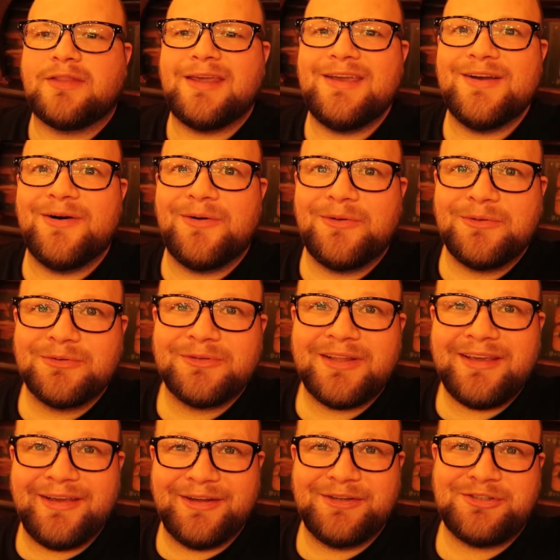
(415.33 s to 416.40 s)
The
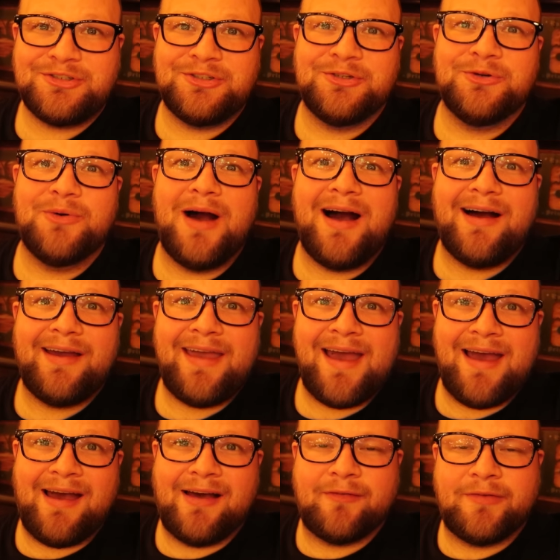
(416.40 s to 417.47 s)
only issue I
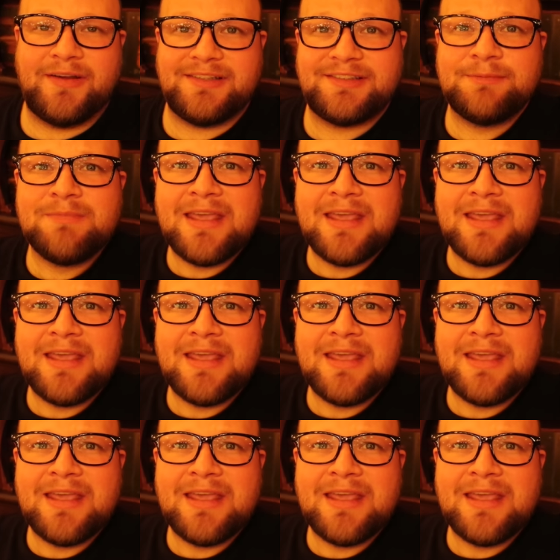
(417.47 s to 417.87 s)
have is